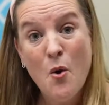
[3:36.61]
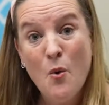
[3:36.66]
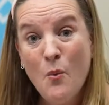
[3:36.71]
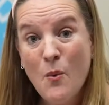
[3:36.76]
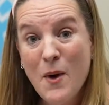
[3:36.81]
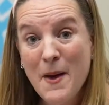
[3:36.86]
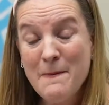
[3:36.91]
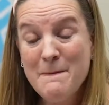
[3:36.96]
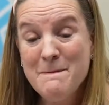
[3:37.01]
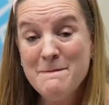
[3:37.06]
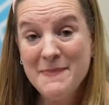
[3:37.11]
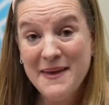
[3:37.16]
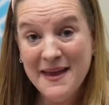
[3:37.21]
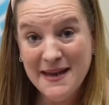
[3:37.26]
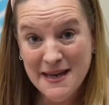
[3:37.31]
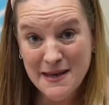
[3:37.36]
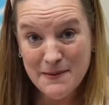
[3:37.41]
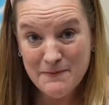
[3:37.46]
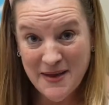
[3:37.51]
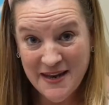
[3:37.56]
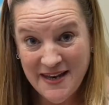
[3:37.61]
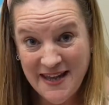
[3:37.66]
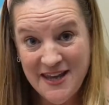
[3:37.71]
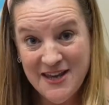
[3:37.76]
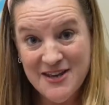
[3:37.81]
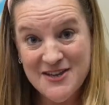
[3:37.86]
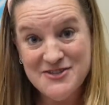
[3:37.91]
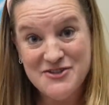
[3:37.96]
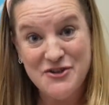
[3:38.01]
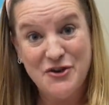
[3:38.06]
Well, many, many
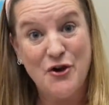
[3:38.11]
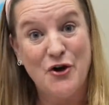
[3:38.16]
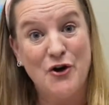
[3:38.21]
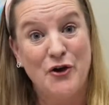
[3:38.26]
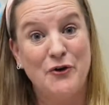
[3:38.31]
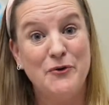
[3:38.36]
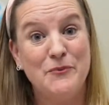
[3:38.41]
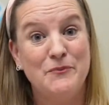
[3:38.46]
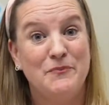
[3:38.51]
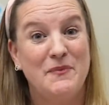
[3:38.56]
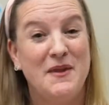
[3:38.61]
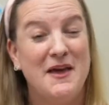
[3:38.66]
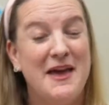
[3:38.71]
years ago,